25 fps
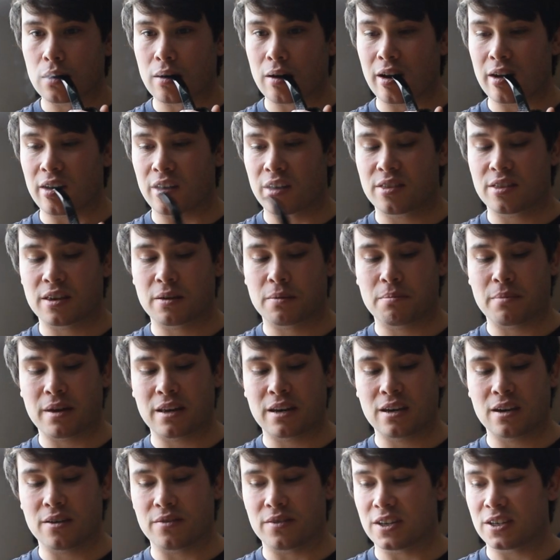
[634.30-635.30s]
And I think
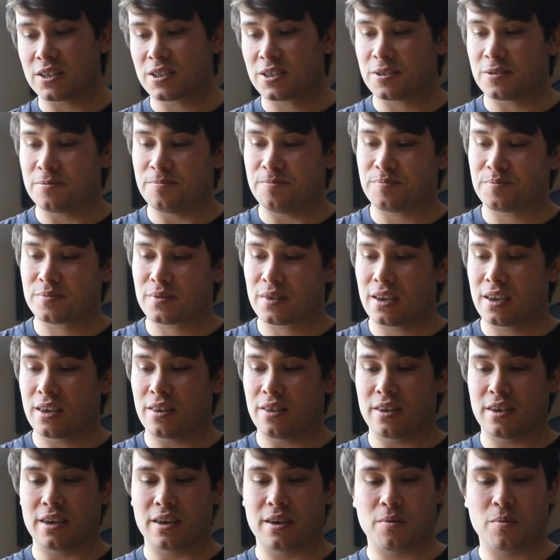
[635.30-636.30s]
many of us in
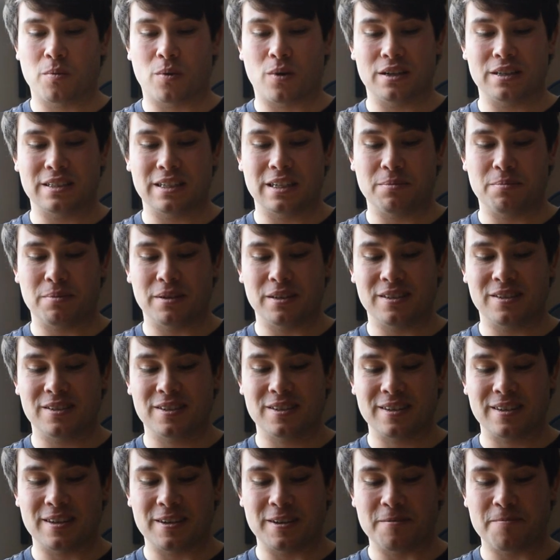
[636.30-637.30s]
the
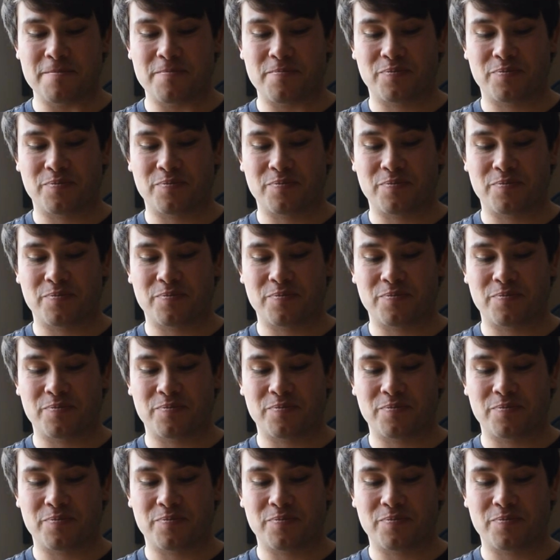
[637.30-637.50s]
YTPC